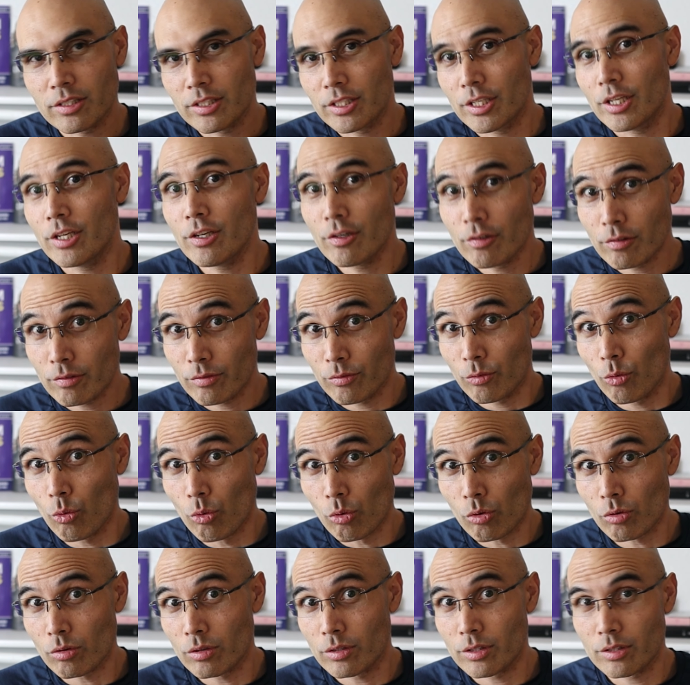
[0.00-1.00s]
it's a tier
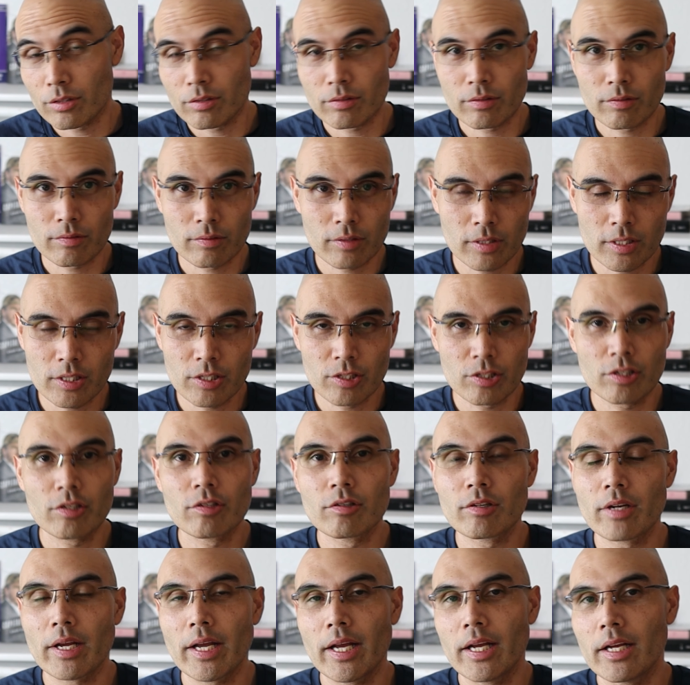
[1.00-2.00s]
four, it's
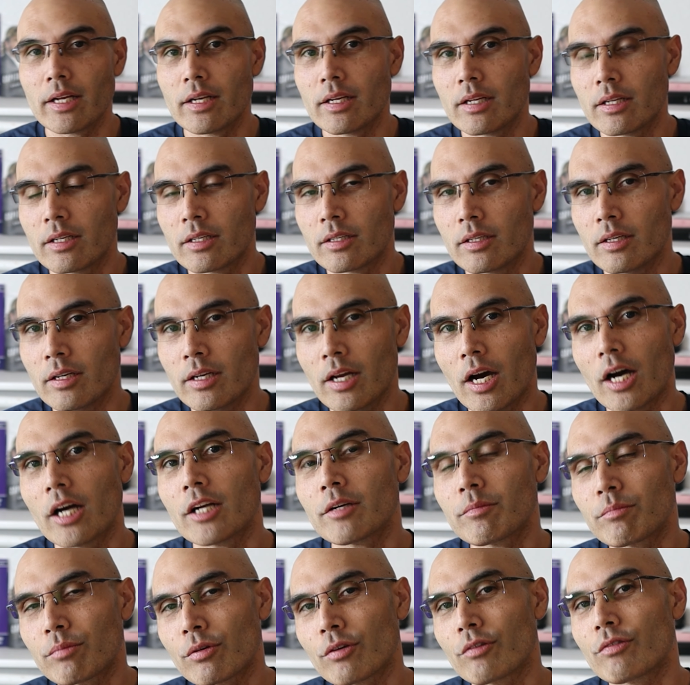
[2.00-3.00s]
considered a
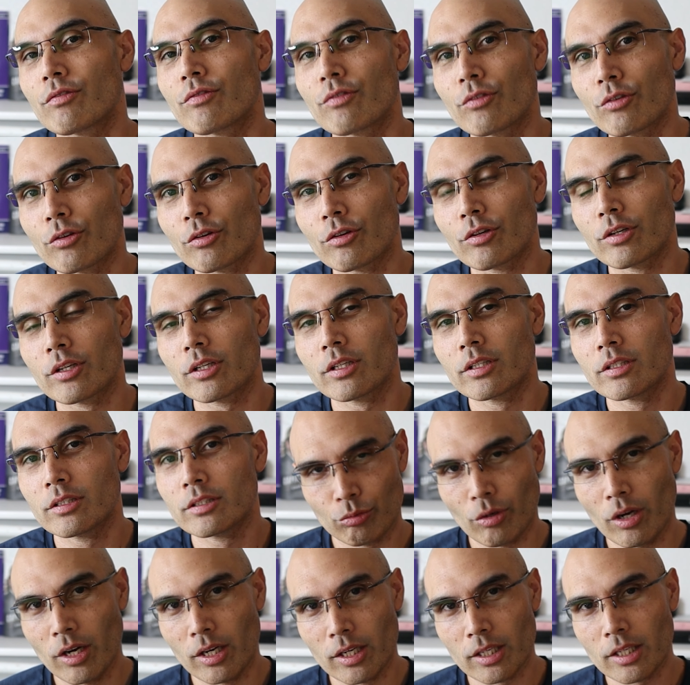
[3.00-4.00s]
non-preferred
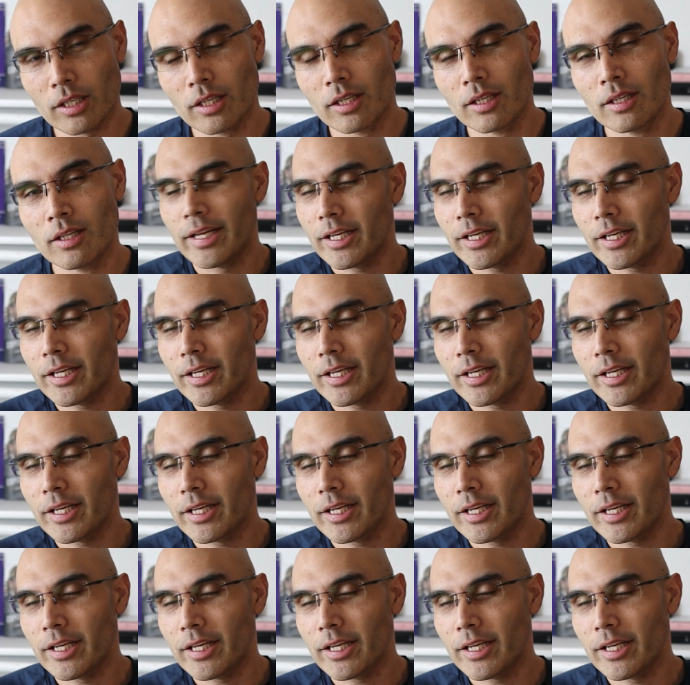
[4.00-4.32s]
drug.